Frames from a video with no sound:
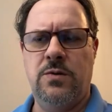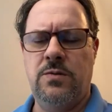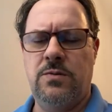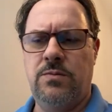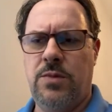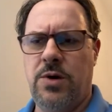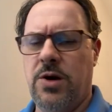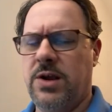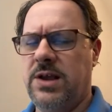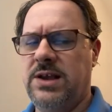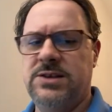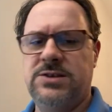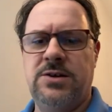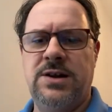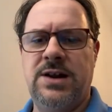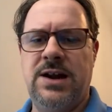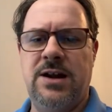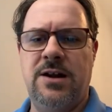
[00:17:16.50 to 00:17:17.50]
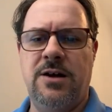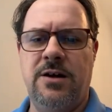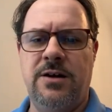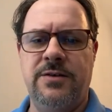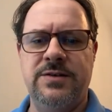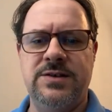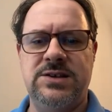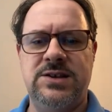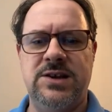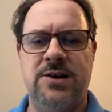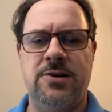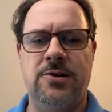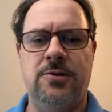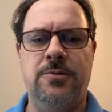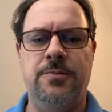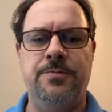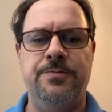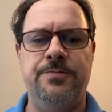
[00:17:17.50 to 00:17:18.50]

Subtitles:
markings on it at all. It was sterile.